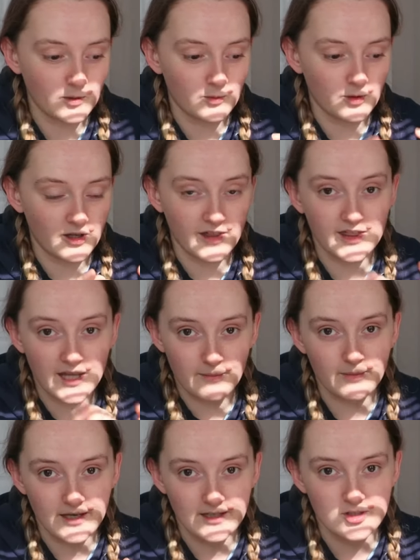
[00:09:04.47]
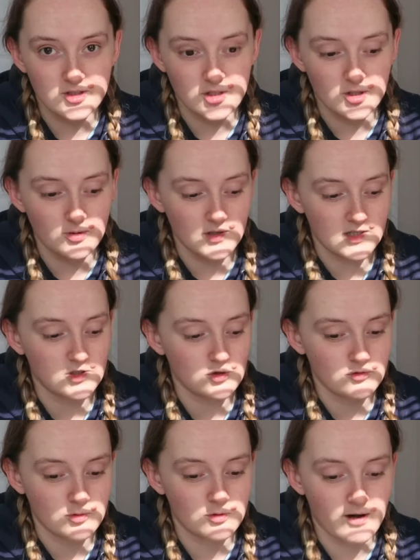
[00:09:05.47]
what I then plan to do is
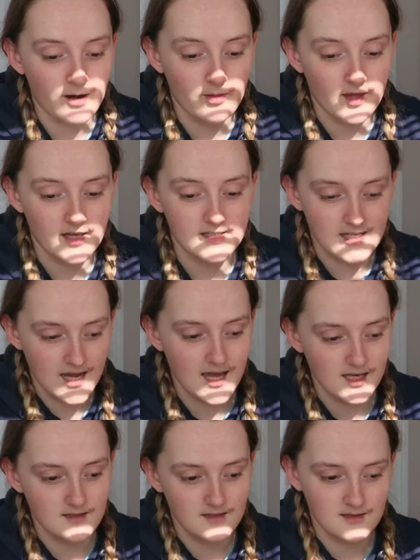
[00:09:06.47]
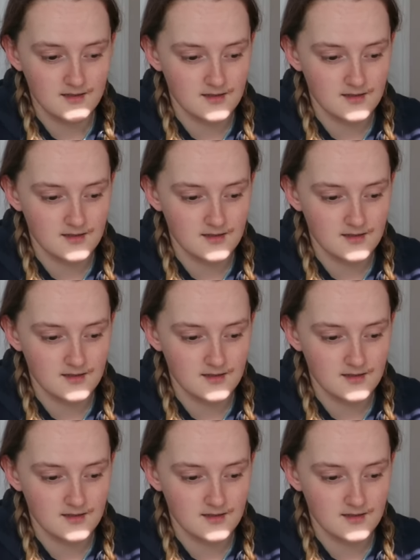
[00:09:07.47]
draw out that ten,